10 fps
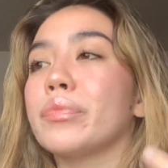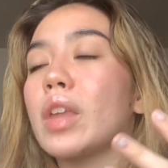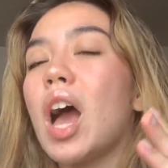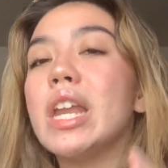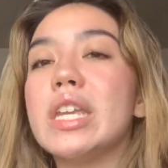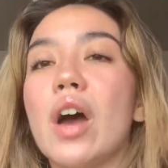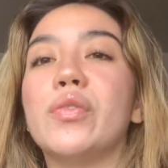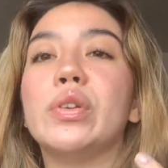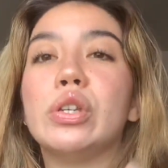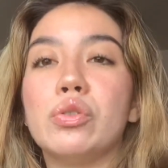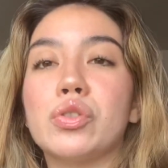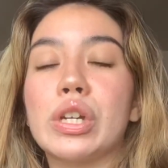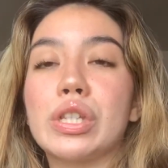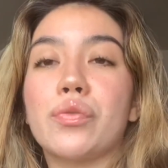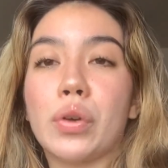enough
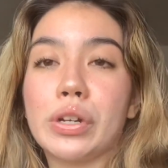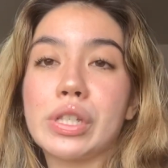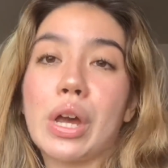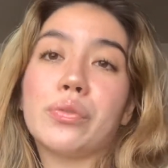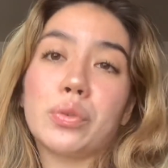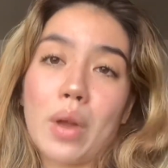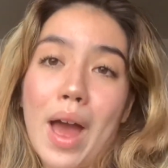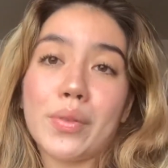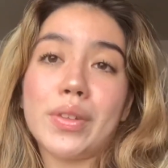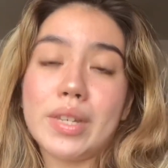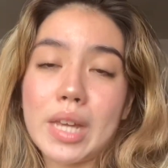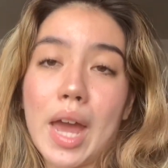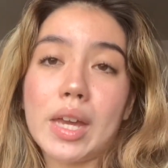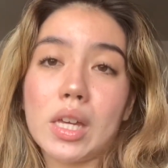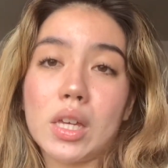nutrients for yourself throughout the
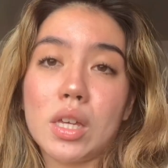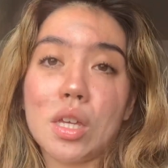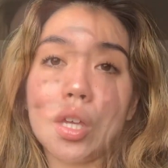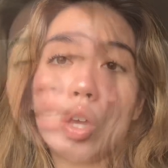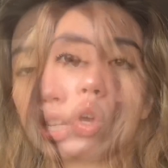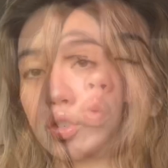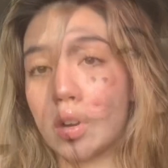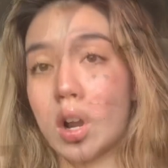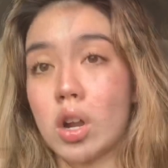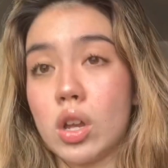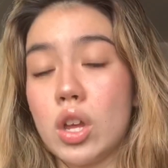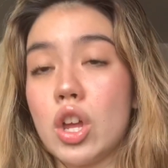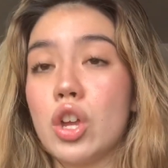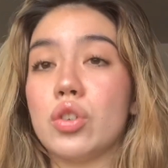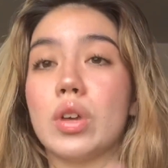day, etc.
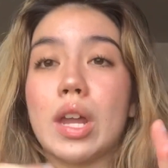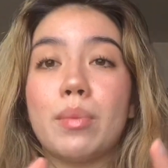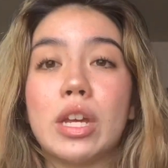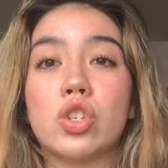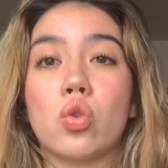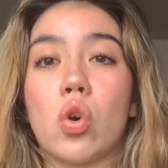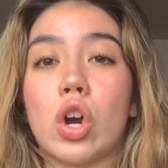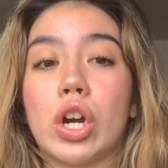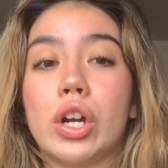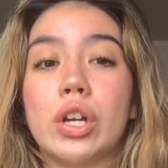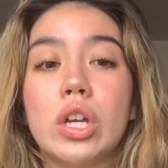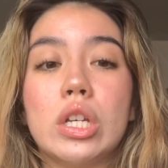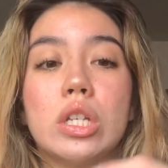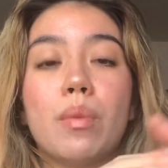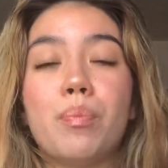You got to make sure
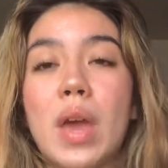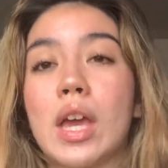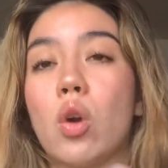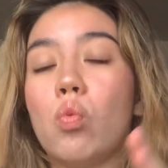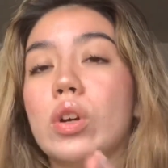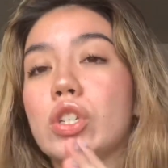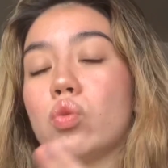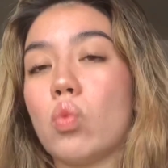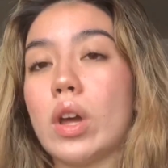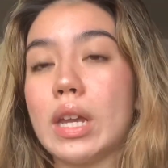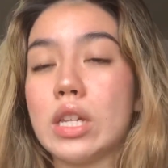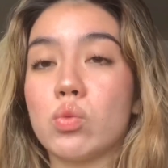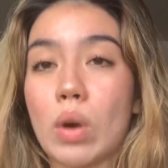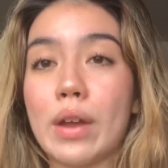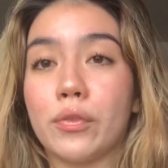to pick which one is
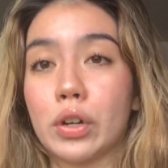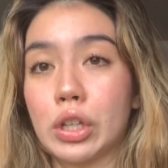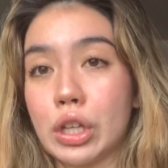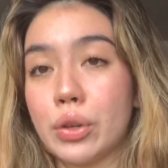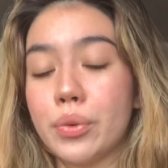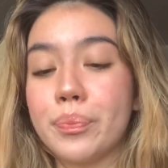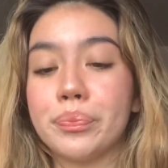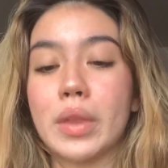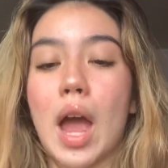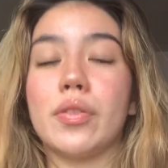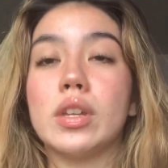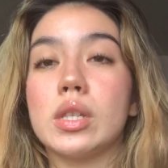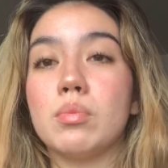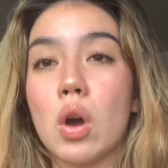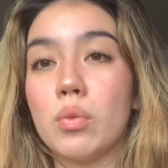right for you. At this
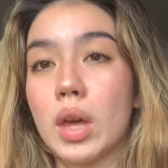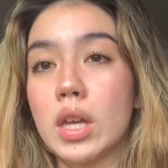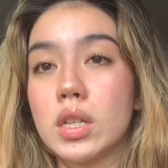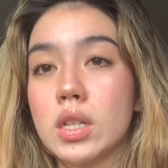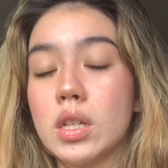moment,